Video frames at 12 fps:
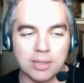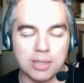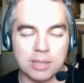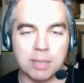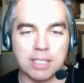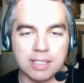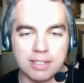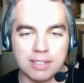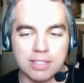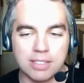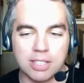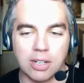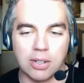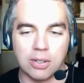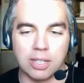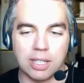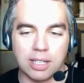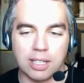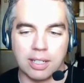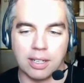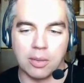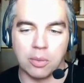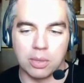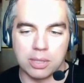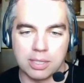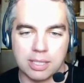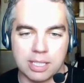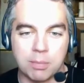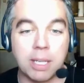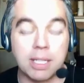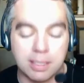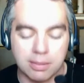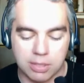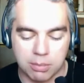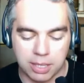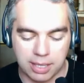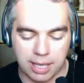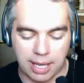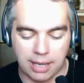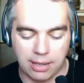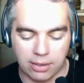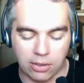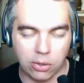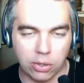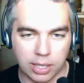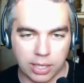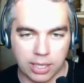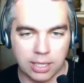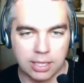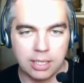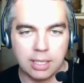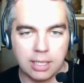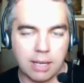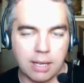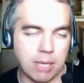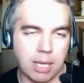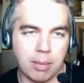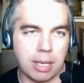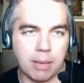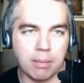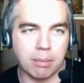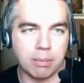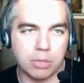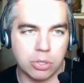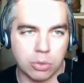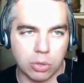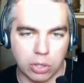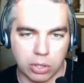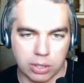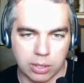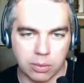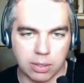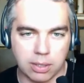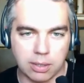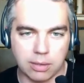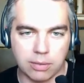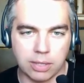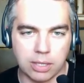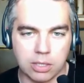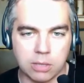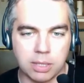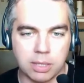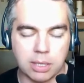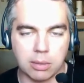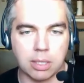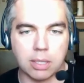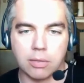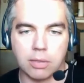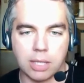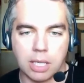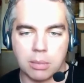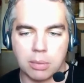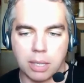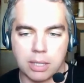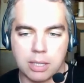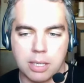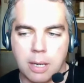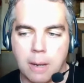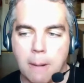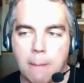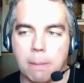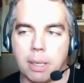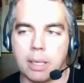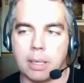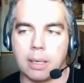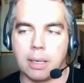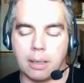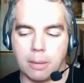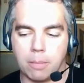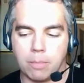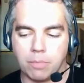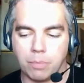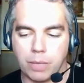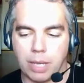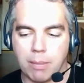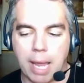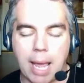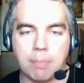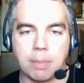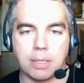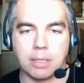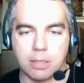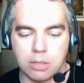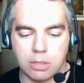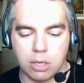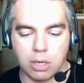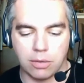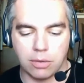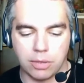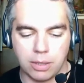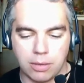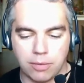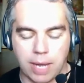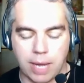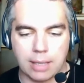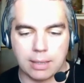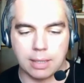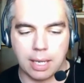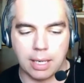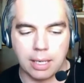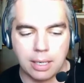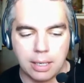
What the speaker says: expensive. Yeah. So it was expensive to be that early, and maybe I'm too early with video speed networking for the enterprise, but I'm happy to solve the fact that